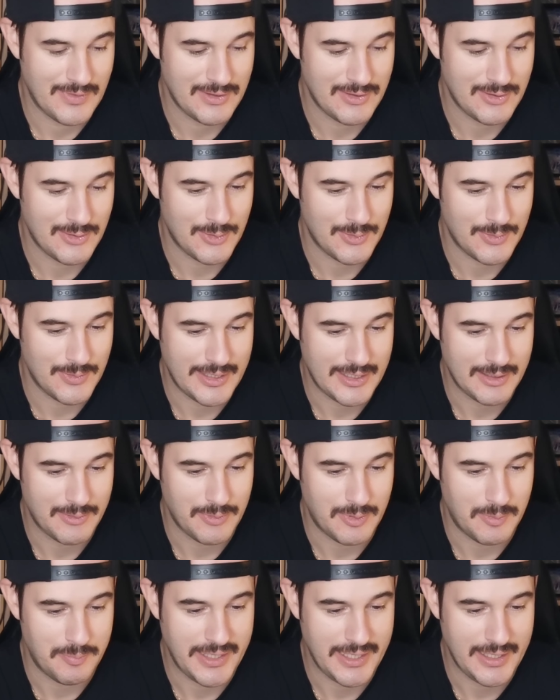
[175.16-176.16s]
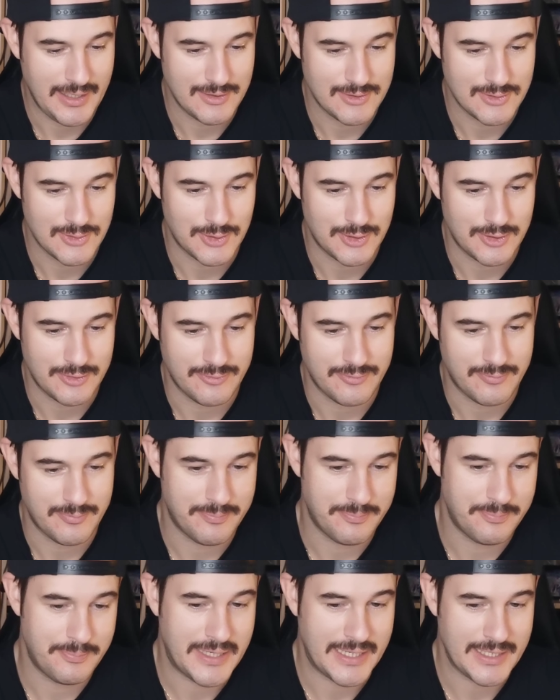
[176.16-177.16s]
So that will be sort of
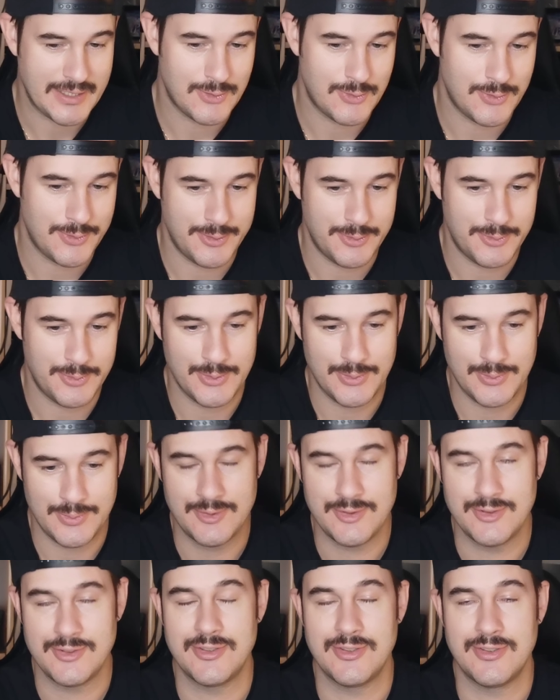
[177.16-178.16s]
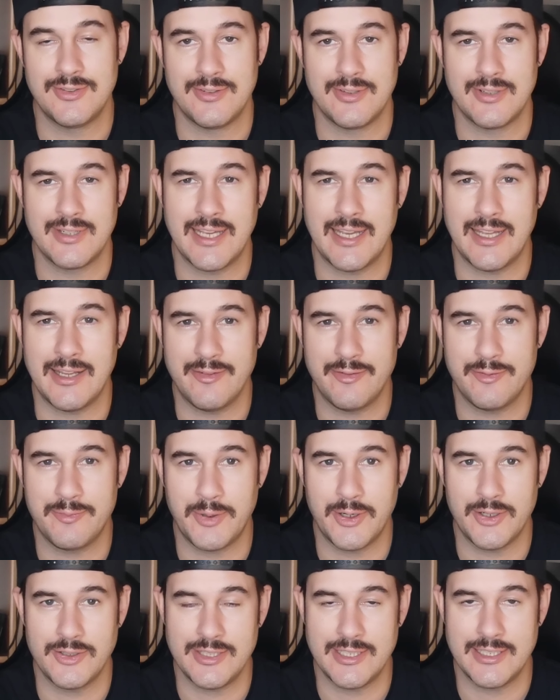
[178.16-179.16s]
back to the roots kind of
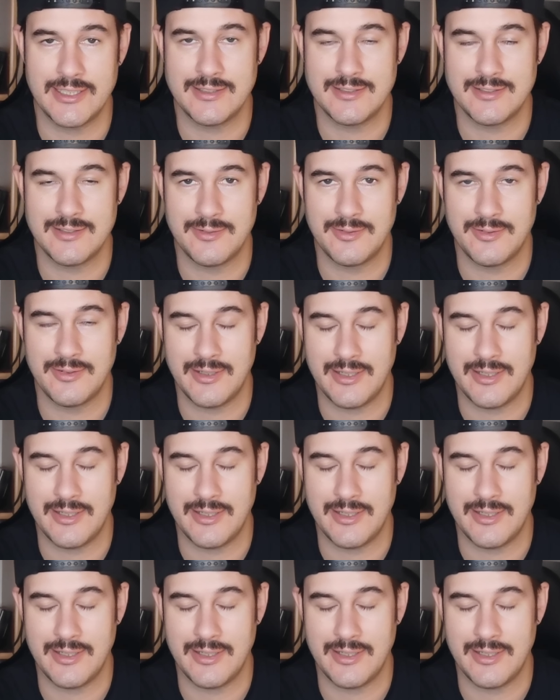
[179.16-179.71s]
project.